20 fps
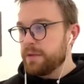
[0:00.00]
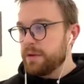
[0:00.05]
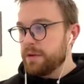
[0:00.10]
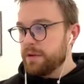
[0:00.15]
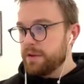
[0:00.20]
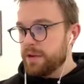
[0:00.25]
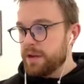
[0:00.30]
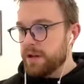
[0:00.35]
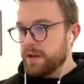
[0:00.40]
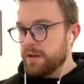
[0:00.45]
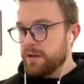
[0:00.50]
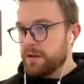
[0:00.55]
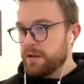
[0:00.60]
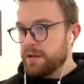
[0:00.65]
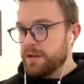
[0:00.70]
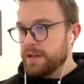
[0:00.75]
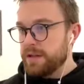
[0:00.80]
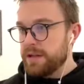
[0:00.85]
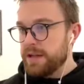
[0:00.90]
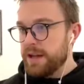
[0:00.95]
Look at all
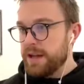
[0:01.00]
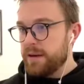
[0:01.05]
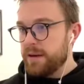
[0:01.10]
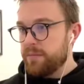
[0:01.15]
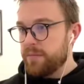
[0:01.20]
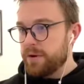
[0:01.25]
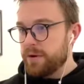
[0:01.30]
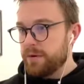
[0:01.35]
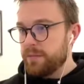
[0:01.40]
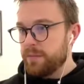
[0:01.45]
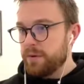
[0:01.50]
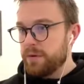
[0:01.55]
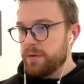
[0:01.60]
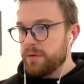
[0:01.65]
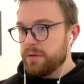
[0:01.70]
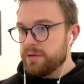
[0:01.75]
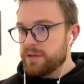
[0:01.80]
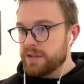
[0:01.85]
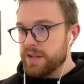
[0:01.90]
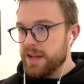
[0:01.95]
the dead
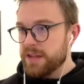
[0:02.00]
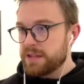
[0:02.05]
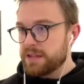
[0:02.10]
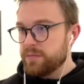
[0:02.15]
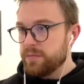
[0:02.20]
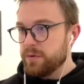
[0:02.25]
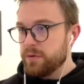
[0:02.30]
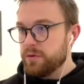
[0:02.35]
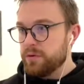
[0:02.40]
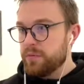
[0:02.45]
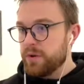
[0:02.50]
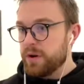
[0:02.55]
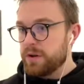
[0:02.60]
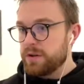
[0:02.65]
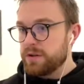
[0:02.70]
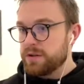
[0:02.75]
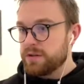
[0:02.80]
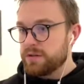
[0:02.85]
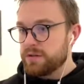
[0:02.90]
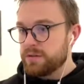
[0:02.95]
purple/blue
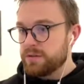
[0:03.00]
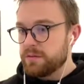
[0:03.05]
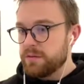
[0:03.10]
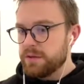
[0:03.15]
bodies.